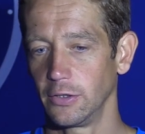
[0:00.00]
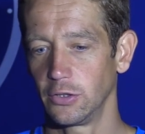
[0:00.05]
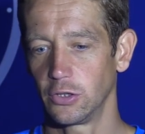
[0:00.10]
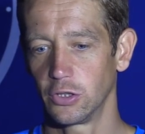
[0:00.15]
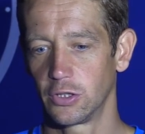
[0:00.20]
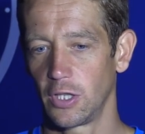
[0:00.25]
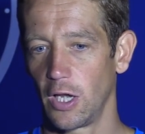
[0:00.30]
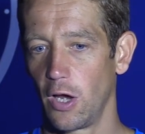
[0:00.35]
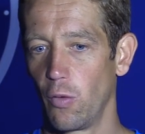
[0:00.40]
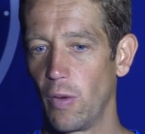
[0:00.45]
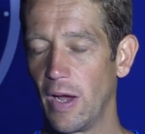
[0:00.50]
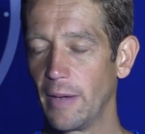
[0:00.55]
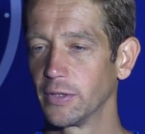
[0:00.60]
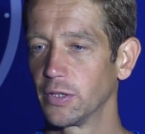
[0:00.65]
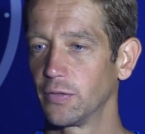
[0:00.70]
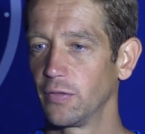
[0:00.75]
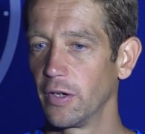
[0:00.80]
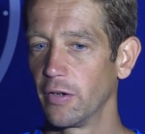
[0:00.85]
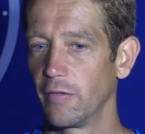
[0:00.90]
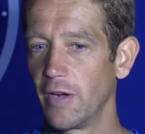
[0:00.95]
just the whole
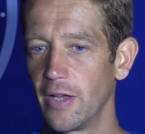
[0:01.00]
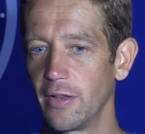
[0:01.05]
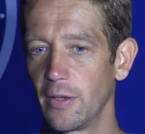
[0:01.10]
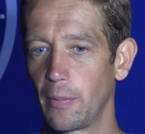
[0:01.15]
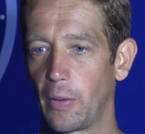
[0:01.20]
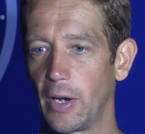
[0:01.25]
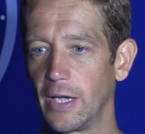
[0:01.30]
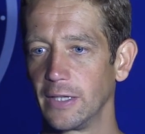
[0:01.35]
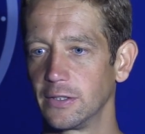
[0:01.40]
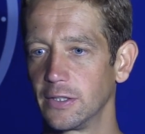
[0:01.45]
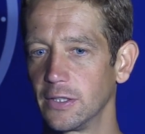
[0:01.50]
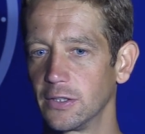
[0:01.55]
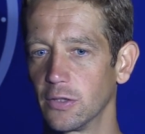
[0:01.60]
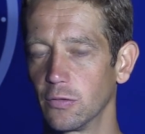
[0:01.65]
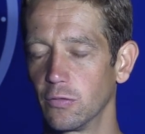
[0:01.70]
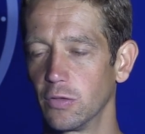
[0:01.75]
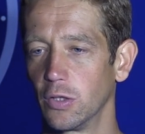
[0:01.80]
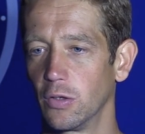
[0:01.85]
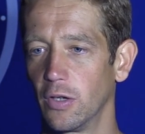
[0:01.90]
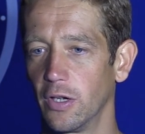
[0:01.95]
atmosphere around the place, there's
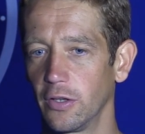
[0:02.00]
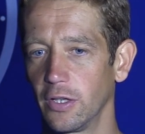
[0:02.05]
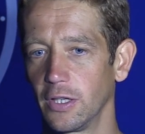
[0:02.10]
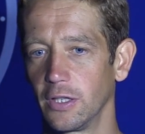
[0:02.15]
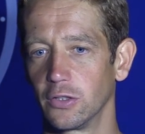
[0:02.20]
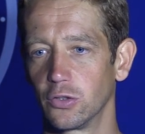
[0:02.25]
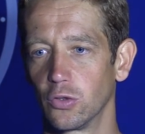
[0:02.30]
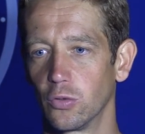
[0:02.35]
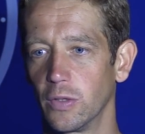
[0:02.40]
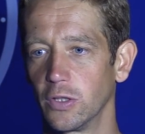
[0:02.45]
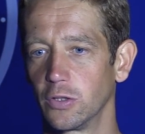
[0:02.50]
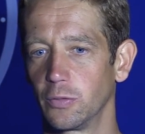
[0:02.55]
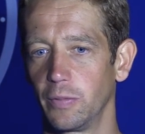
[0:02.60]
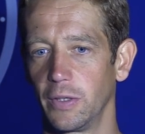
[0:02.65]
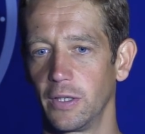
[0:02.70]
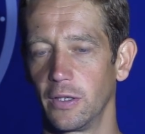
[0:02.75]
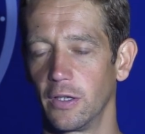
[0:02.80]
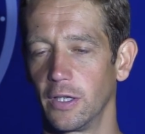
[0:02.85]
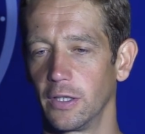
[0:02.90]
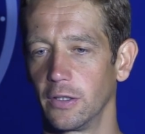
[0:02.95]
a real, I think it's almost
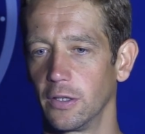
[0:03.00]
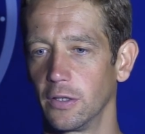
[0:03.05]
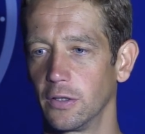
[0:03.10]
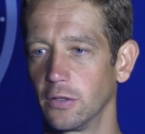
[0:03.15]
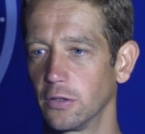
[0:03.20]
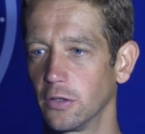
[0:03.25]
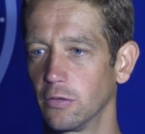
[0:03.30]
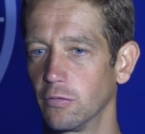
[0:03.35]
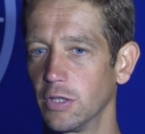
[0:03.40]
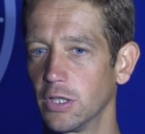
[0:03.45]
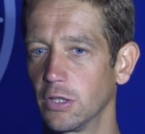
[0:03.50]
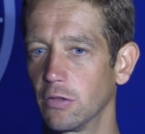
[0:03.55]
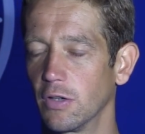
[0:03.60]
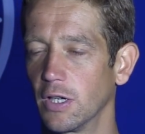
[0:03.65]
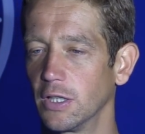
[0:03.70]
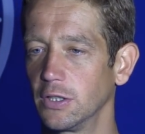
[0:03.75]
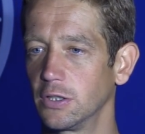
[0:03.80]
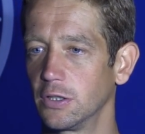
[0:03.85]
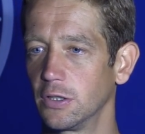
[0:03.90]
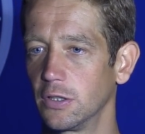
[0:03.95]
been like the
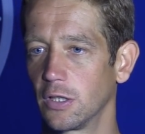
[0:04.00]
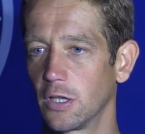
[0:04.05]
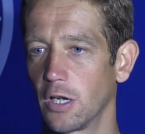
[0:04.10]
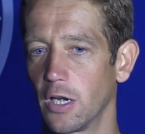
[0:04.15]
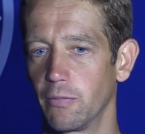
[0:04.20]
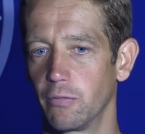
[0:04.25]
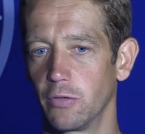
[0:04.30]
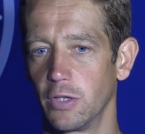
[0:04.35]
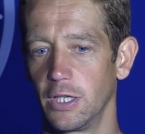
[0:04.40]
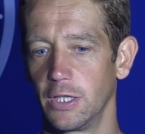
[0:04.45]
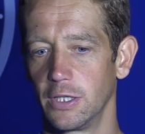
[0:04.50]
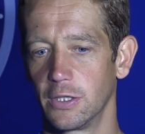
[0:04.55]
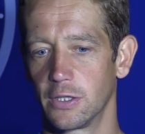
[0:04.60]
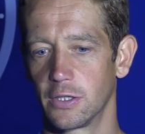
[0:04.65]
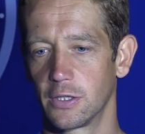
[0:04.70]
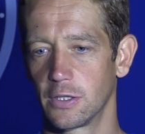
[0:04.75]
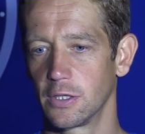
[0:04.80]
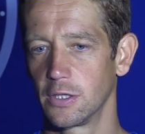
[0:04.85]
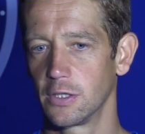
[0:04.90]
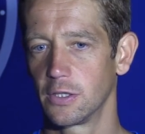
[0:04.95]
recreation of the club, really,
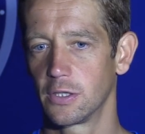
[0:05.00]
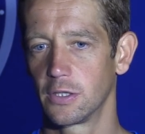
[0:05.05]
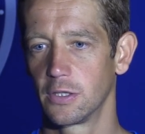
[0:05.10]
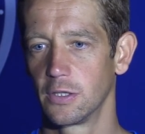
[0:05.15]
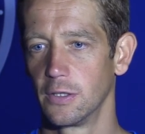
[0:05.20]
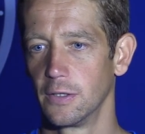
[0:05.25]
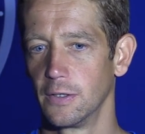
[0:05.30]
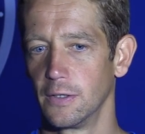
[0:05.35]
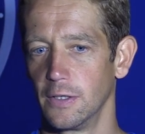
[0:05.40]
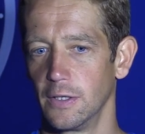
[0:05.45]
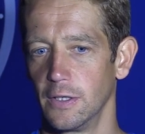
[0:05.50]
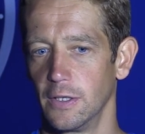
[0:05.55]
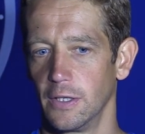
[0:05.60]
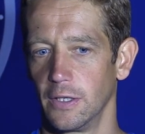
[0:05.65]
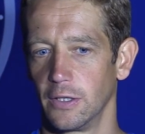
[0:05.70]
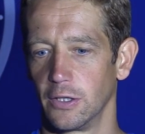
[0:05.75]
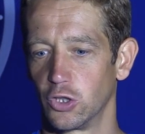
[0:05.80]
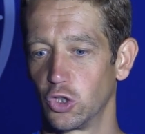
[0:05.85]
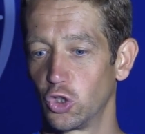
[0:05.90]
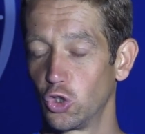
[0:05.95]
is
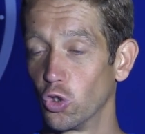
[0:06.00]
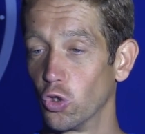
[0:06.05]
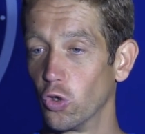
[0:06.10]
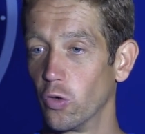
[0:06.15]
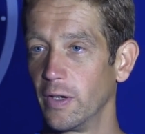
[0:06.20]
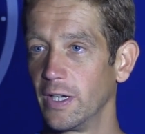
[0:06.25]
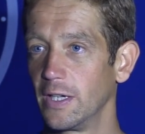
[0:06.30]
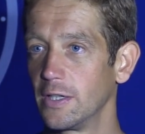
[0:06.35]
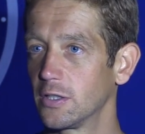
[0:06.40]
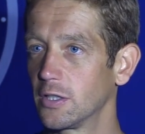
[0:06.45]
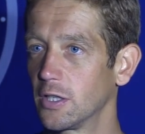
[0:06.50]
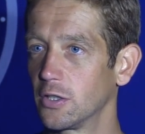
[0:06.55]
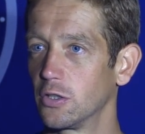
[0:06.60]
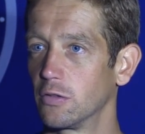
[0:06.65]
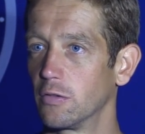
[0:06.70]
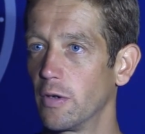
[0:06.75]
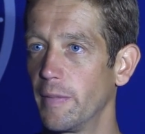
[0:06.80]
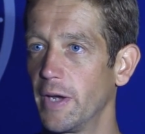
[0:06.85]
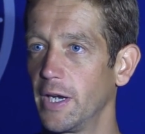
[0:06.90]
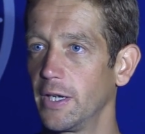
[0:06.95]
the story. It's such
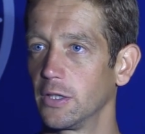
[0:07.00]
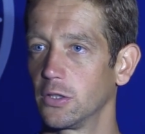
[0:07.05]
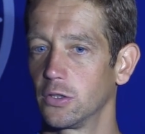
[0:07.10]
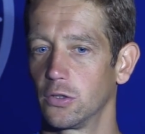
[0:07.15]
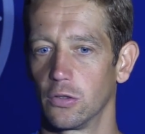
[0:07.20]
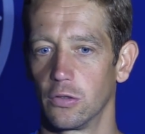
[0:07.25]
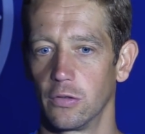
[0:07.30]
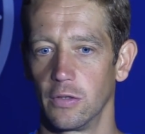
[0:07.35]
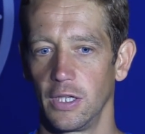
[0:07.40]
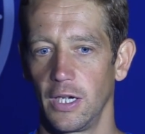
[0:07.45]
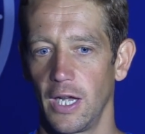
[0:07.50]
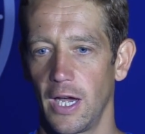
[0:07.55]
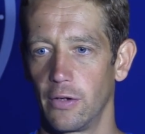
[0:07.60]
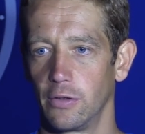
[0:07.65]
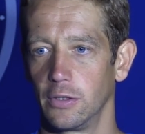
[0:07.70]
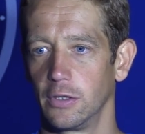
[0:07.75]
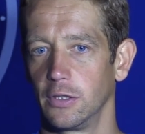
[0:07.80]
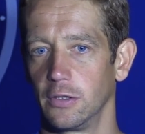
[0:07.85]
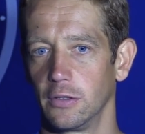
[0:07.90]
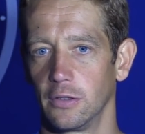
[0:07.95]
a romantic story
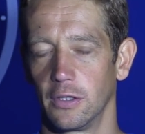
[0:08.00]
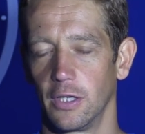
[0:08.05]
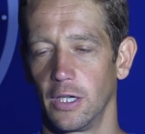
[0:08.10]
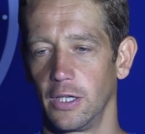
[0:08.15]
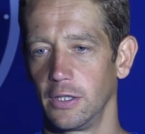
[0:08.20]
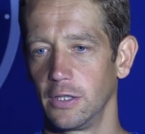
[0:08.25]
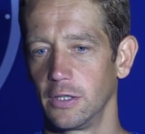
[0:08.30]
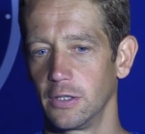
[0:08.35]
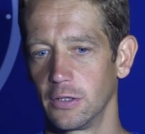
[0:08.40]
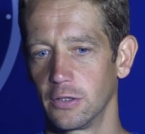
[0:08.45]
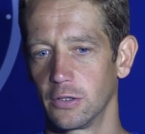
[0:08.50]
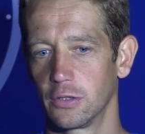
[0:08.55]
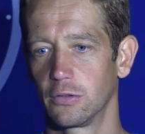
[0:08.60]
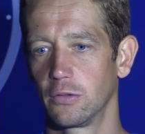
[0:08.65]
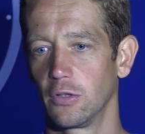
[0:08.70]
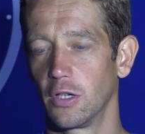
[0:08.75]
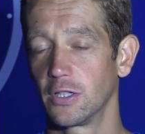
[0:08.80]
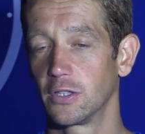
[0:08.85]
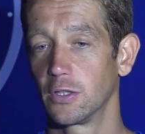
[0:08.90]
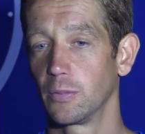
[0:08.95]
now, and it's
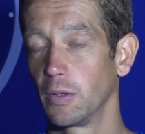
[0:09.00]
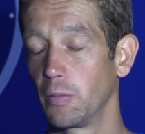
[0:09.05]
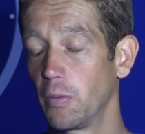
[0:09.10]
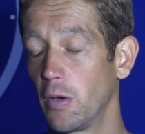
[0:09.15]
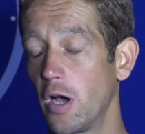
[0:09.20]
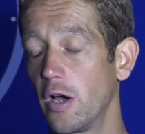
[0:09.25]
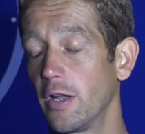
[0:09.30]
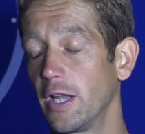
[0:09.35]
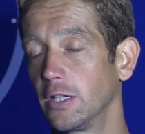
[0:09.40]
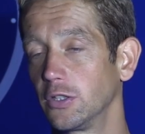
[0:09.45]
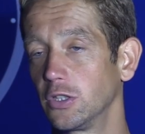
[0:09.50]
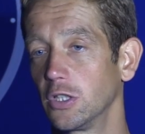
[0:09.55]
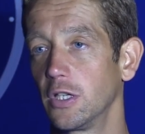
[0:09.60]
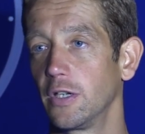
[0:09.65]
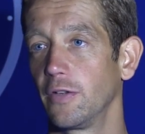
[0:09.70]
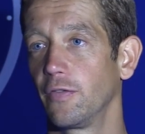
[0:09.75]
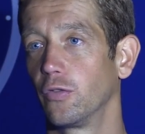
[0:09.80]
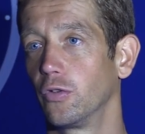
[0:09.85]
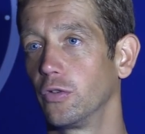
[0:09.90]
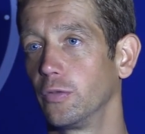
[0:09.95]
nice to be part of that
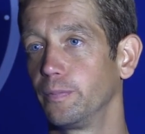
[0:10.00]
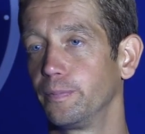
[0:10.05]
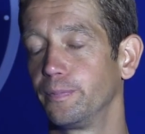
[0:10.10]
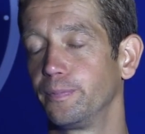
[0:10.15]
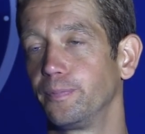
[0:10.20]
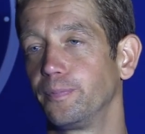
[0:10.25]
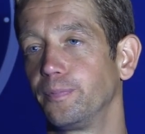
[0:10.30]
journey for them.